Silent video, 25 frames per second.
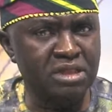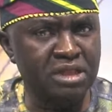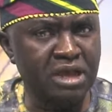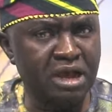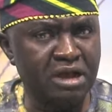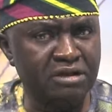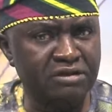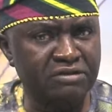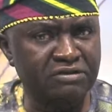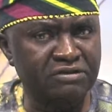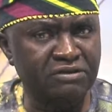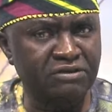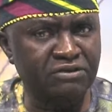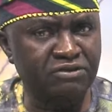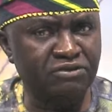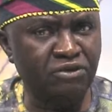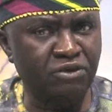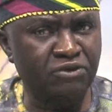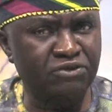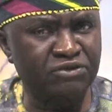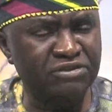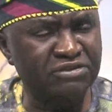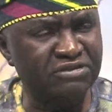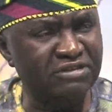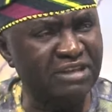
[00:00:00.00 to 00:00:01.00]
without
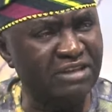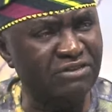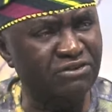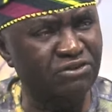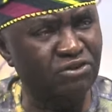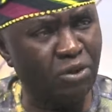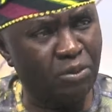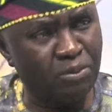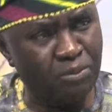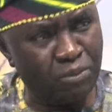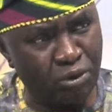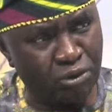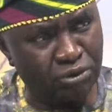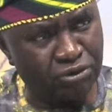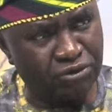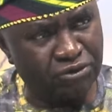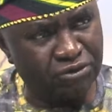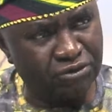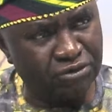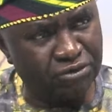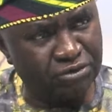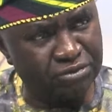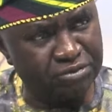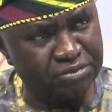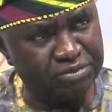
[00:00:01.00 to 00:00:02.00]
sufficient
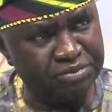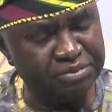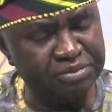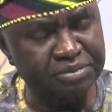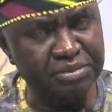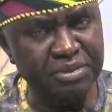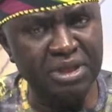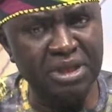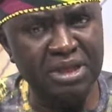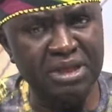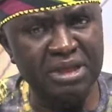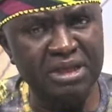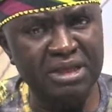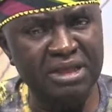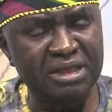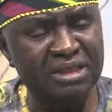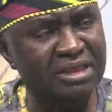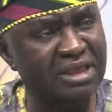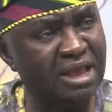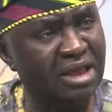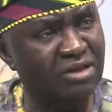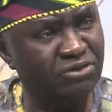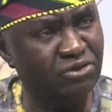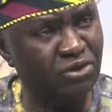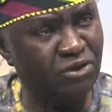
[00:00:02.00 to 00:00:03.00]
support
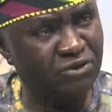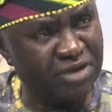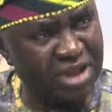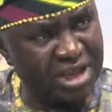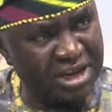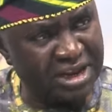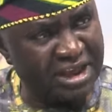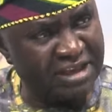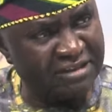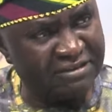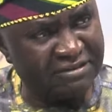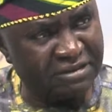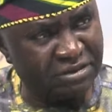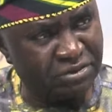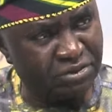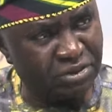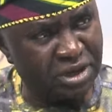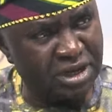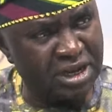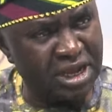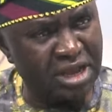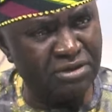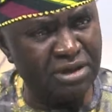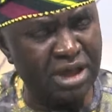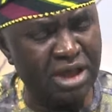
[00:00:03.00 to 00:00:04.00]
in terms of energy,
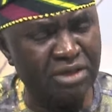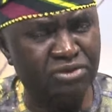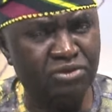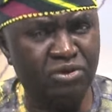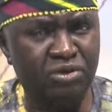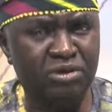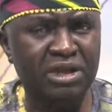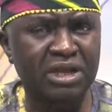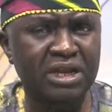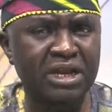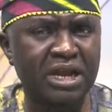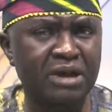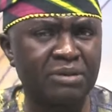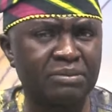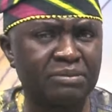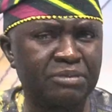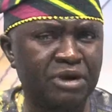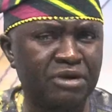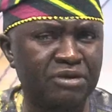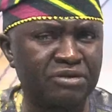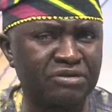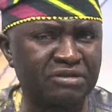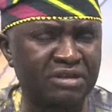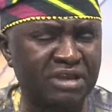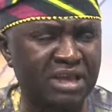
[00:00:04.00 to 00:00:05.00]
whether you are talking
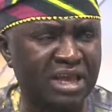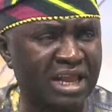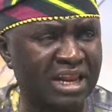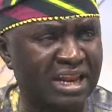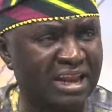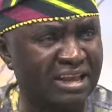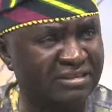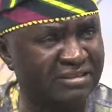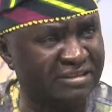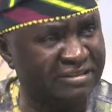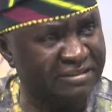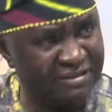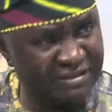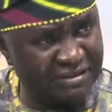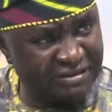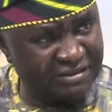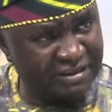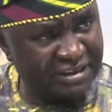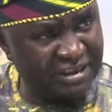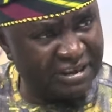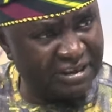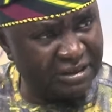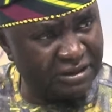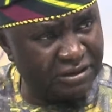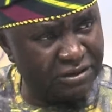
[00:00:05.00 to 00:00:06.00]
about uh,
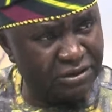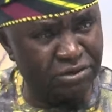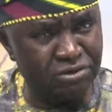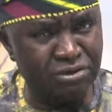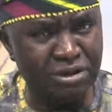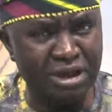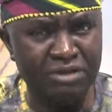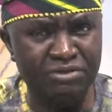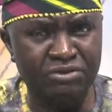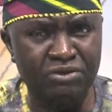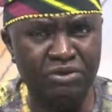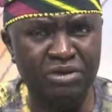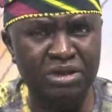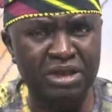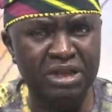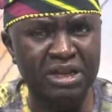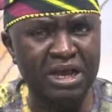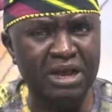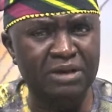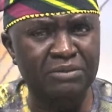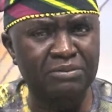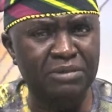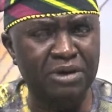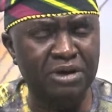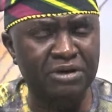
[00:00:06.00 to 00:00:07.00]
electricity or you are
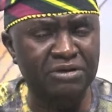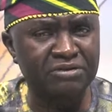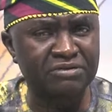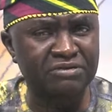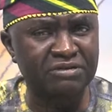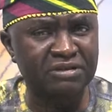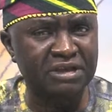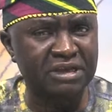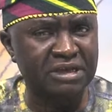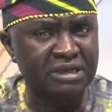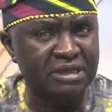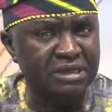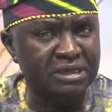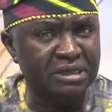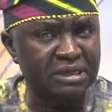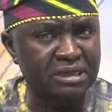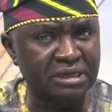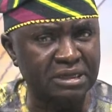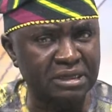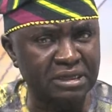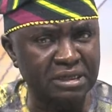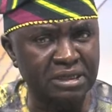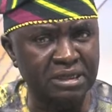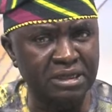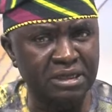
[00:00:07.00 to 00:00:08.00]
talking about uh,
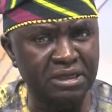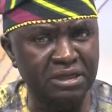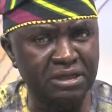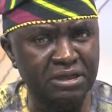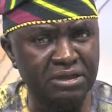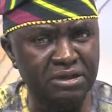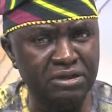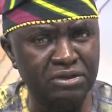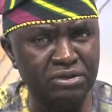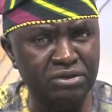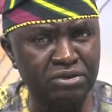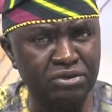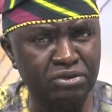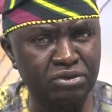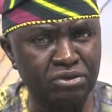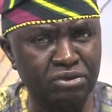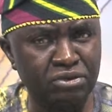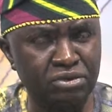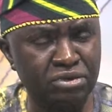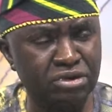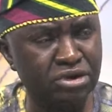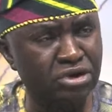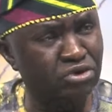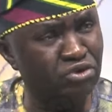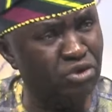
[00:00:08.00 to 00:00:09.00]
you
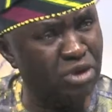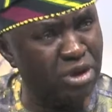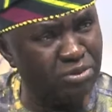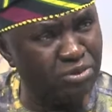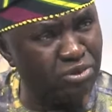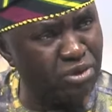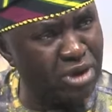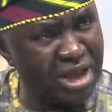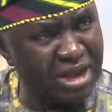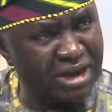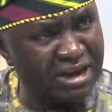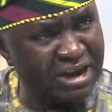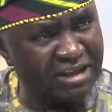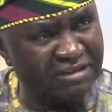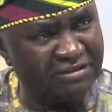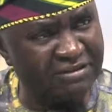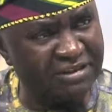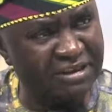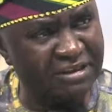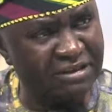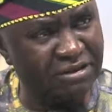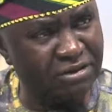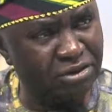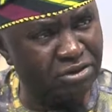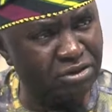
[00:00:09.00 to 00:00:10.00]
know renewable
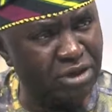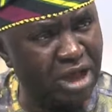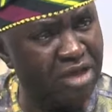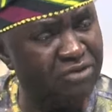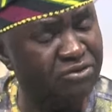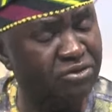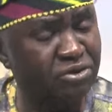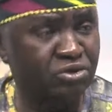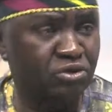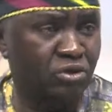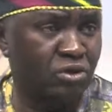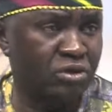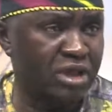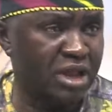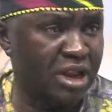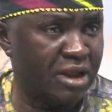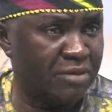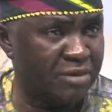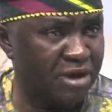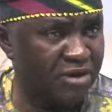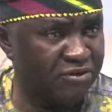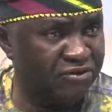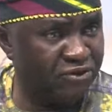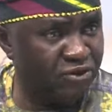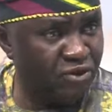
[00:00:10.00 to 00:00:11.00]
energy or you are even
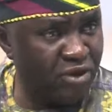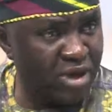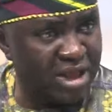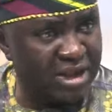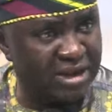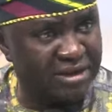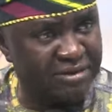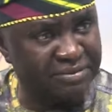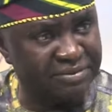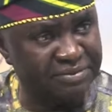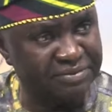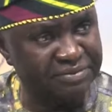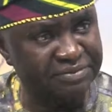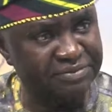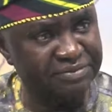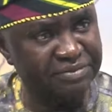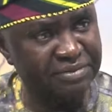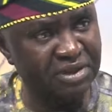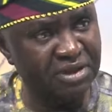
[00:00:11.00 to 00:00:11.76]
talking about fuel.